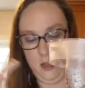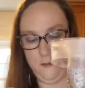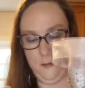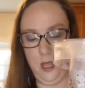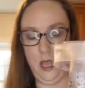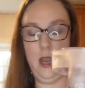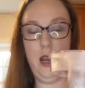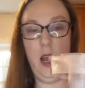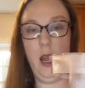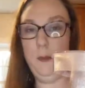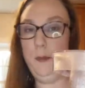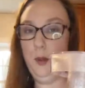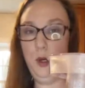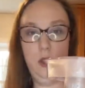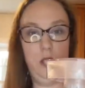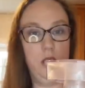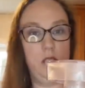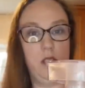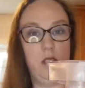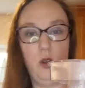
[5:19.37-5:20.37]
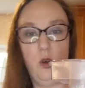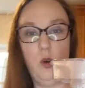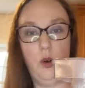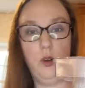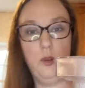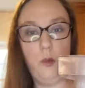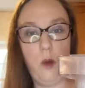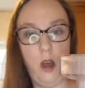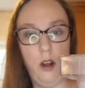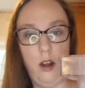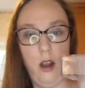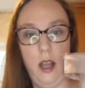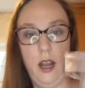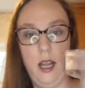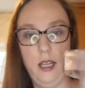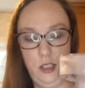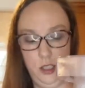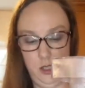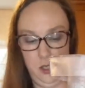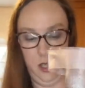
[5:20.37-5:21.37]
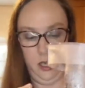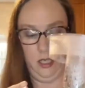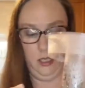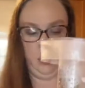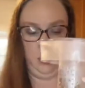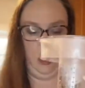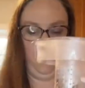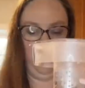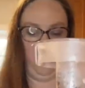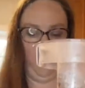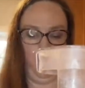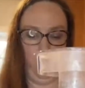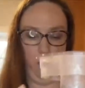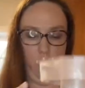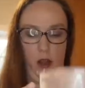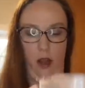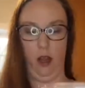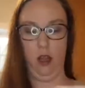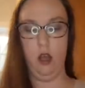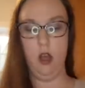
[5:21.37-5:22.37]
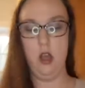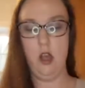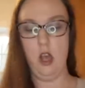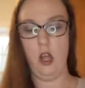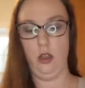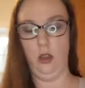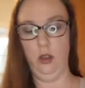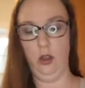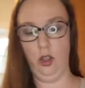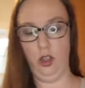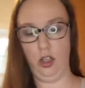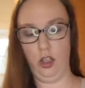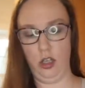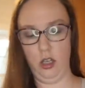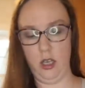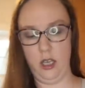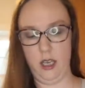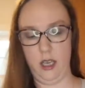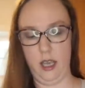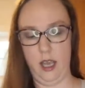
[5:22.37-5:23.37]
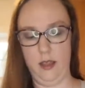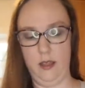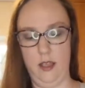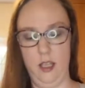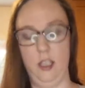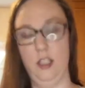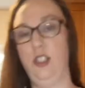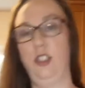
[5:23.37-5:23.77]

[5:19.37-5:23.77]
and I put this in cold water and I just let it steep overnight. Look at this